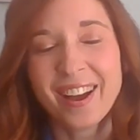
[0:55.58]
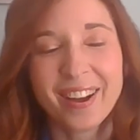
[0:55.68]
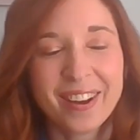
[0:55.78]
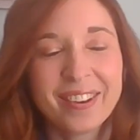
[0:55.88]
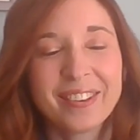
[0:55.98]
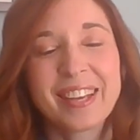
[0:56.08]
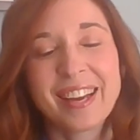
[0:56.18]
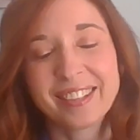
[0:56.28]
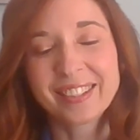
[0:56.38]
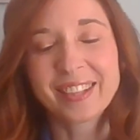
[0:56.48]
Oh,
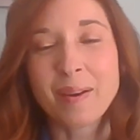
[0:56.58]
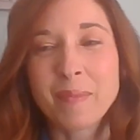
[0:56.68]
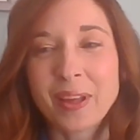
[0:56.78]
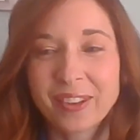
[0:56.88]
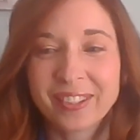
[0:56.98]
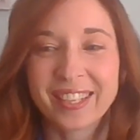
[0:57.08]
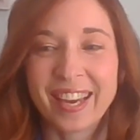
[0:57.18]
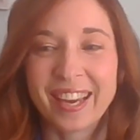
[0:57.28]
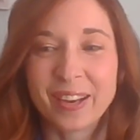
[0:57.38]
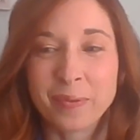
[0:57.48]
yes, that Mother's
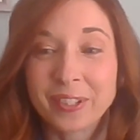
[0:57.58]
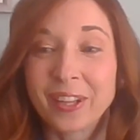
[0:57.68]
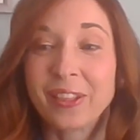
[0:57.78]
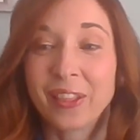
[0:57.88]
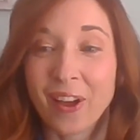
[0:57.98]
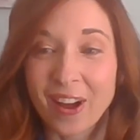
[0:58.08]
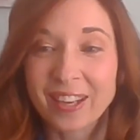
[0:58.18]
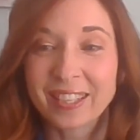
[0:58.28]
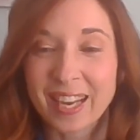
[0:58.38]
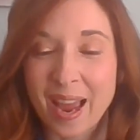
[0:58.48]
Day. It was a
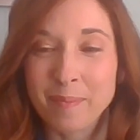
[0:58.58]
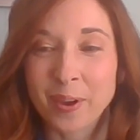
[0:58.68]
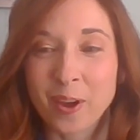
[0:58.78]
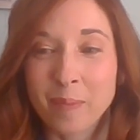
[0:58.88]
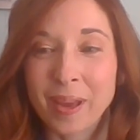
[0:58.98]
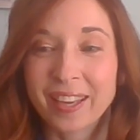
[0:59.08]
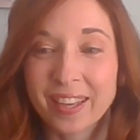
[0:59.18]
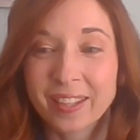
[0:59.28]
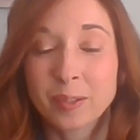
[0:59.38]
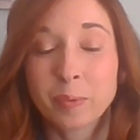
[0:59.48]
long time ago. My
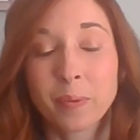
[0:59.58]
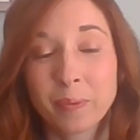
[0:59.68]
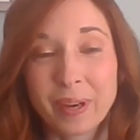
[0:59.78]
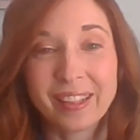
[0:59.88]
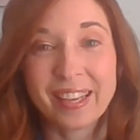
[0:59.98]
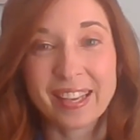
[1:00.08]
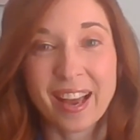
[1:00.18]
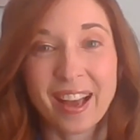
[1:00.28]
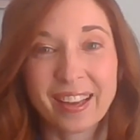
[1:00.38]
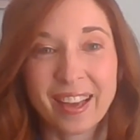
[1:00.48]
kids were really
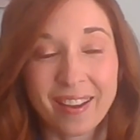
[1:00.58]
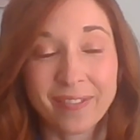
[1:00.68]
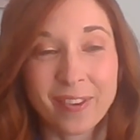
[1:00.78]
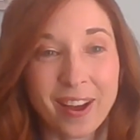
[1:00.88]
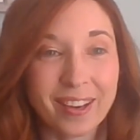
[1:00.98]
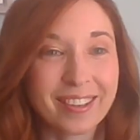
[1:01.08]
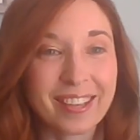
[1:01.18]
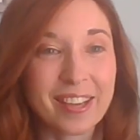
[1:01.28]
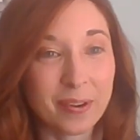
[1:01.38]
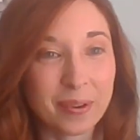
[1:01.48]
young. I've got,
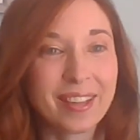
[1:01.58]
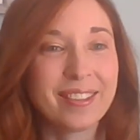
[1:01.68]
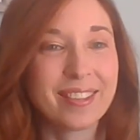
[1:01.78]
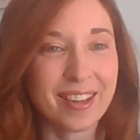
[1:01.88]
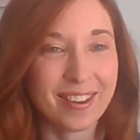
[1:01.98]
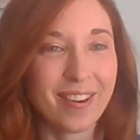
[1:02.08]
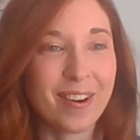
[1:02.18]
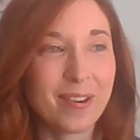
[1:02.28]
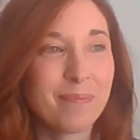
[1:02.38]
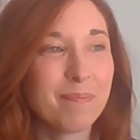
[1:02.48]
kids that
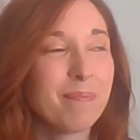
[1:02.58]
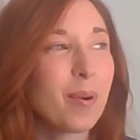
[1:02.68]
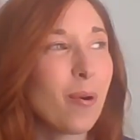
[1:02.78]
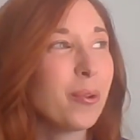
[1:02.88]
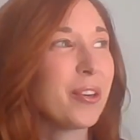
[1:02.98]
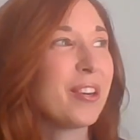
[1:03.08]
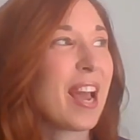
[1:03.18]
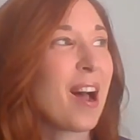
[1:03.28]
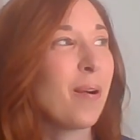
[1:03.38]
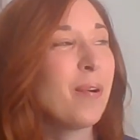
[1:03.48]
are older
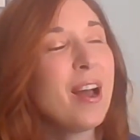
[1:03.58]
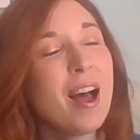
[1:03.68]
now,